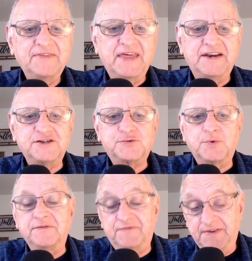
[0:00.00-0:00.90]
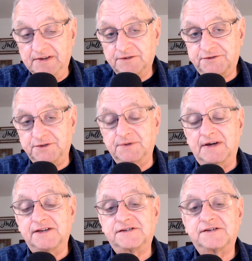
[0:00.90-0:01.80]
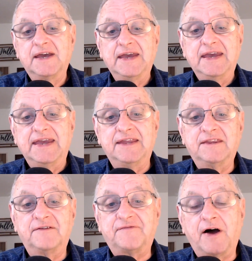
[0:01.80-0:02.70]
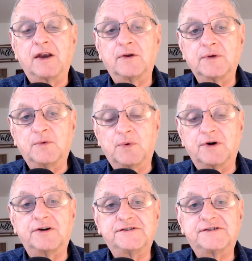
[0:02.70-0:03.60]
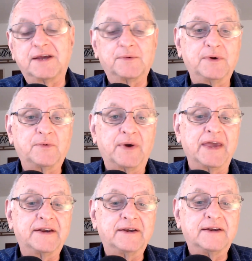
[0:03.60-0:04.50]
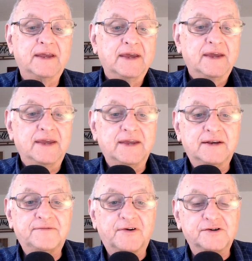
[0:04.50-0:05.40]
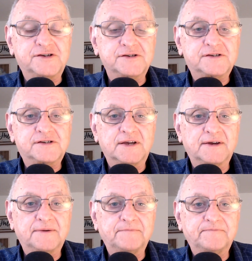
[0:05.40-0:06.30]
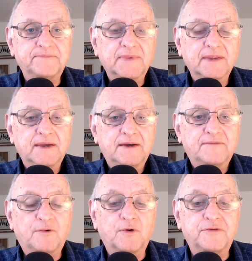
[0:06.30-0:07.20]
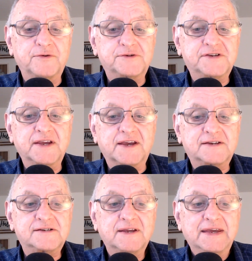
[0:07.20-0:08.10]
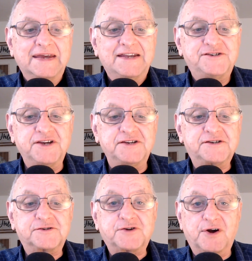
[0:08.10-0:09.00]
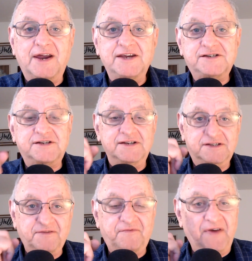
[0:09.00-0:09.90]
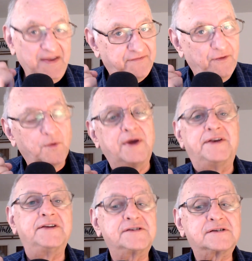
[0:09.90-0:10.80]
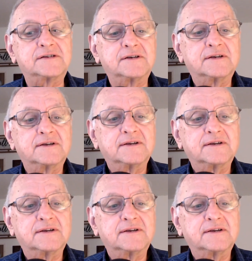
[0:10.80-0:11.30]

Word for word: that is revealed to us in the following words that we read in, in verses um, 4 through 6. Jesus Christ is the faithful witness,